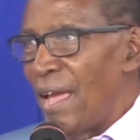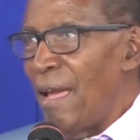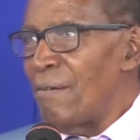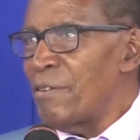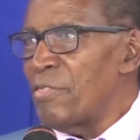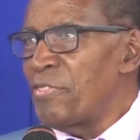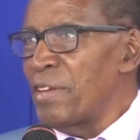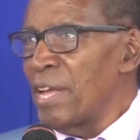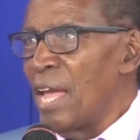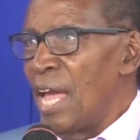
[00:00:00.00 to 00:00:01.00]

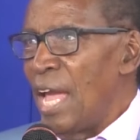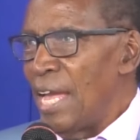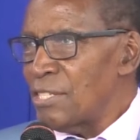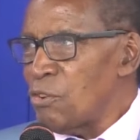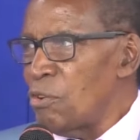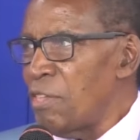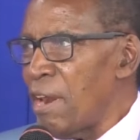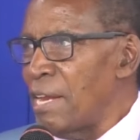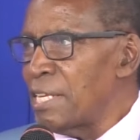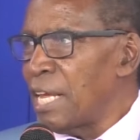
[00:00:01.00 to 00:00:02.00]
Everything has got the
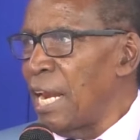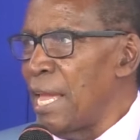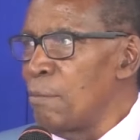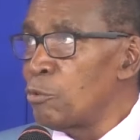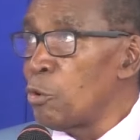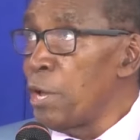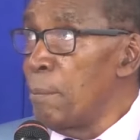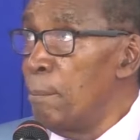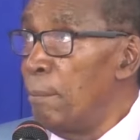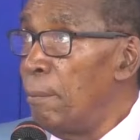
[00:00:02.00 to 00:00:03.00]
right claim to him.